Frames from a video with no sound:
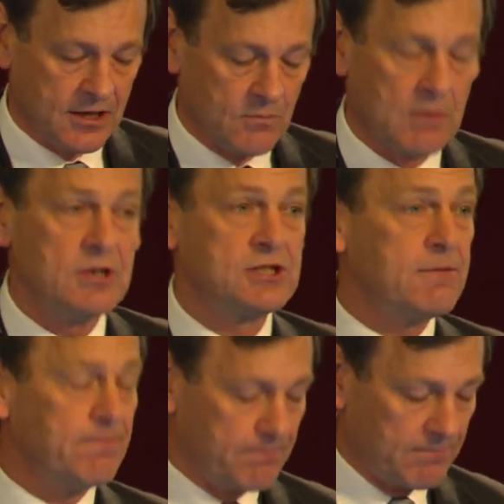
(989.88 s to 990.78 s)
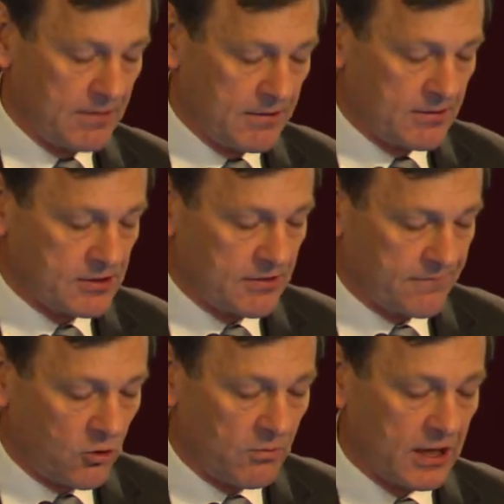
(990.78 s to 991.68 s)
When we did
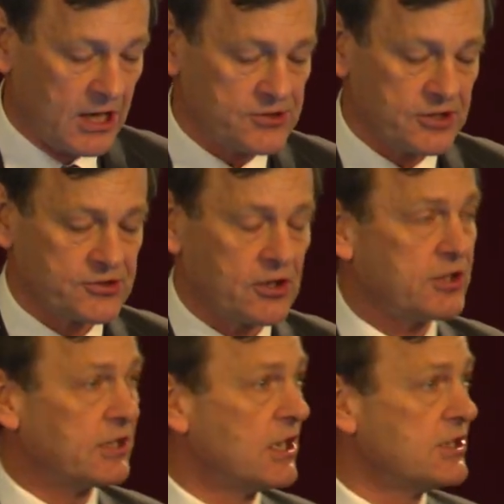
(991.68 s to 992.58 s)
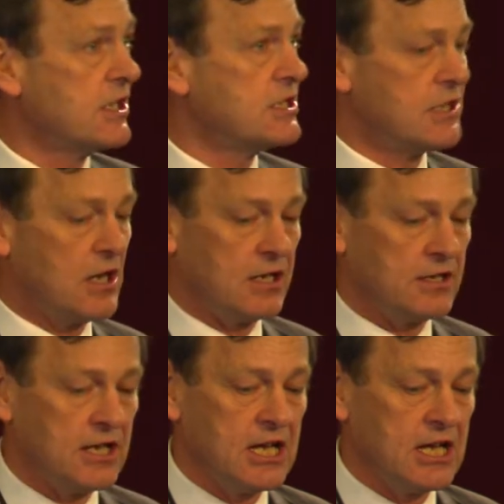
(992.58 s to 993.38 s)
formalize it, starting in 1989,